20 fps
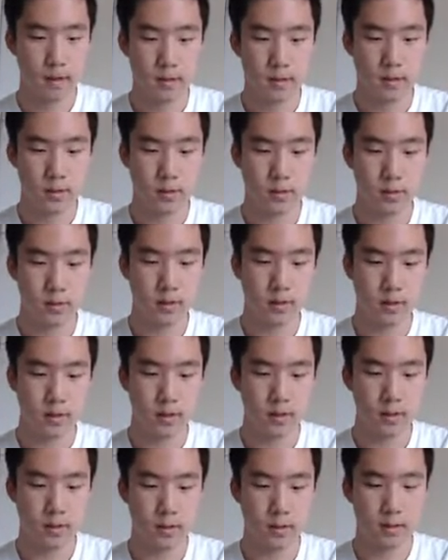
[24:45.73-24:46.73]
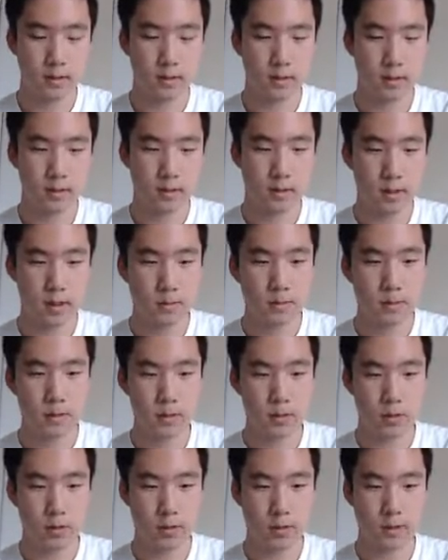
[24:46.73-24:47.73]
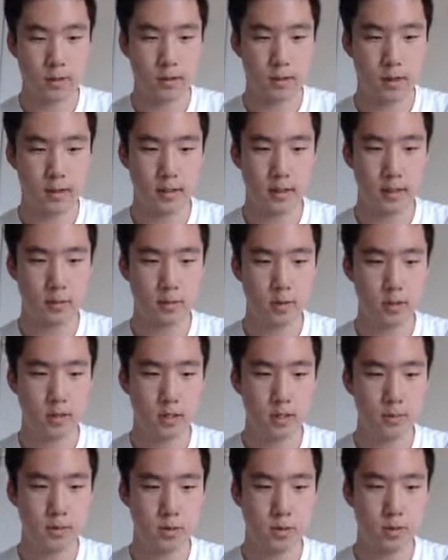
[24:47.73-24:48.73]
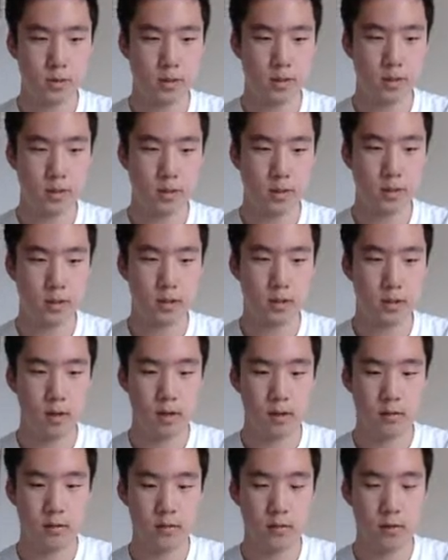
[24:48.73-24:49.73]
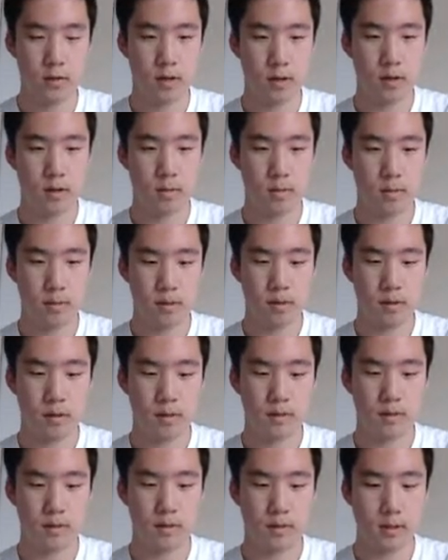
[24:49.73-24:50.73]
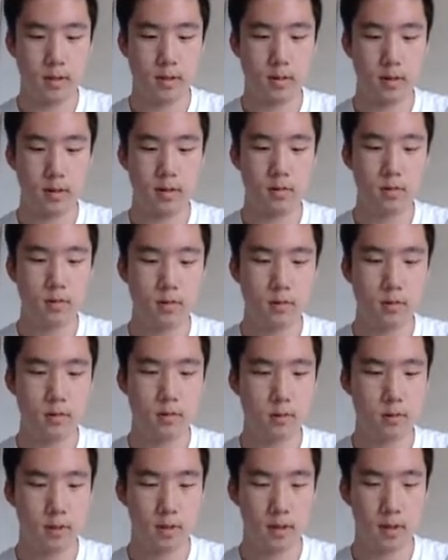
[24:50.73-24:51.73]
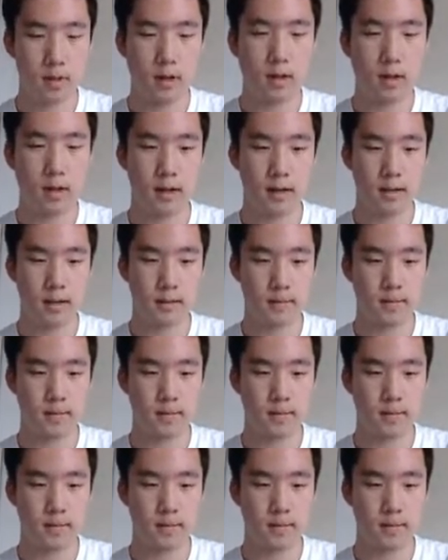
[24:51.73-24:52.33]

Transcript: string dot substring, and then we'll substring from 0 to I.